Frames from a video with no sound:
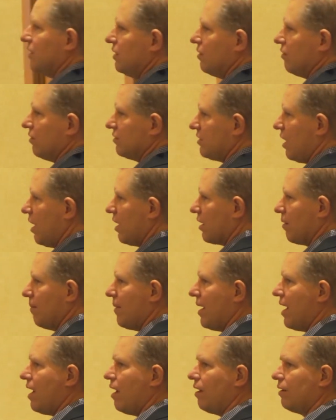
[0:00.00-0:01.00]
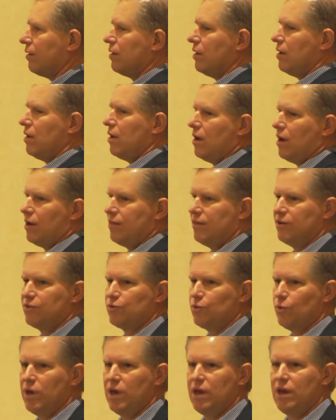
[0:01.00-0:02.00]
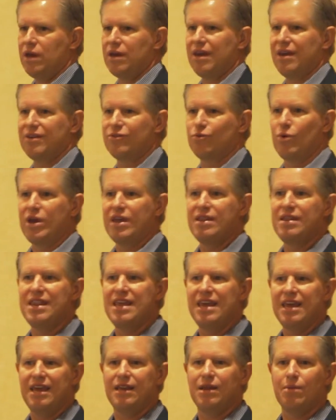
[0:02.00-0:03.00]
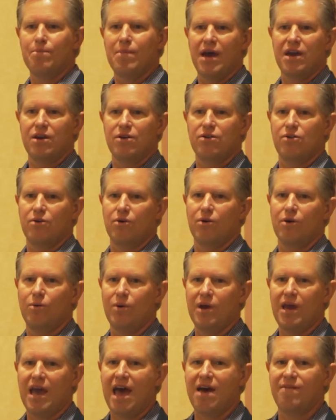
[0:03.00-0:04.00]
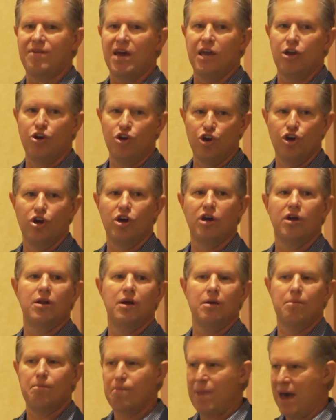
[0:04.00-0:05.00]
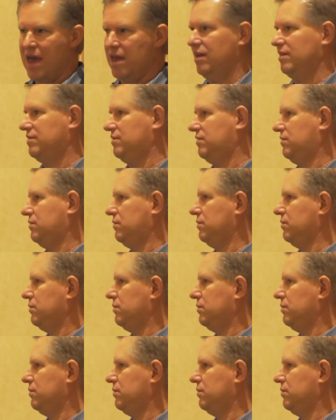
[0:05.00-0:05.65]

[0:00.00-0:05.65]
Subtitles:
or talk about this week, is we need to make sure we have a good base.